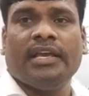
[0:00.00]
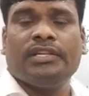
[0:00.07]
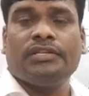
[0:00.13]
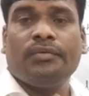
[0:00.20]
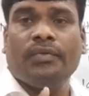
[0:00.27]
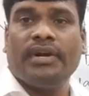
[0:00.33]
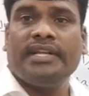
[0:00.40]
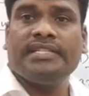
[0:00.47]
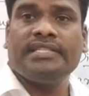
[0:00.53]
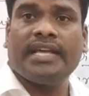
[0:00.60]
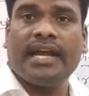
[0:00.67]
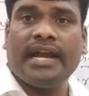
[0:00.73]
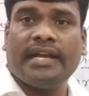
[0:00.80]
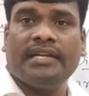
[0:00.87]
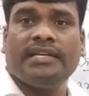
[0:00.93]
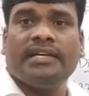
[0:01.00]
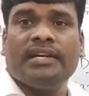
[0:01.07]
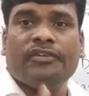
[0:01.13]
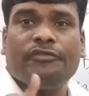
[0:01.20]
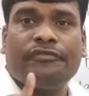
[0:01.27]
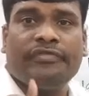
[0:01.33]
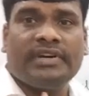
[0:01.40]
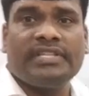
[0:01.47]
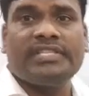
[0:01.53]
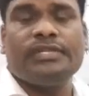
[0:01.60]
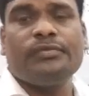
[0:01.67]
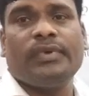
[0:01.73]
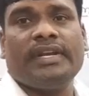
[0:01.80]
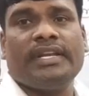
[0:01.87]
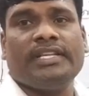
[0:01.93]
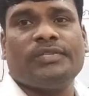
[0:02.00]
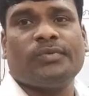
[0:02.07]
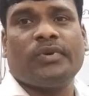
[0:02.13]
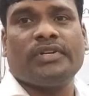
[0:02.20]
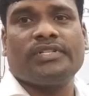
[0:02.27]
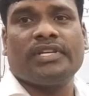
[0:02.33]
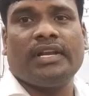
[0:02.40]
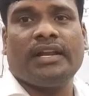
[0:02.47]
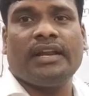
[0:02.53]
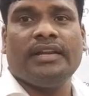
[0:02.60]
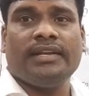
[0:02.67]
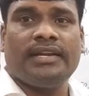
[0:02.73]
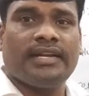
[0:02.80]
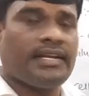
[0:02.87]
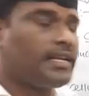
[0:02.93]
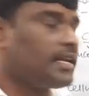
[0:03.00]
So what is that? First one is what, children?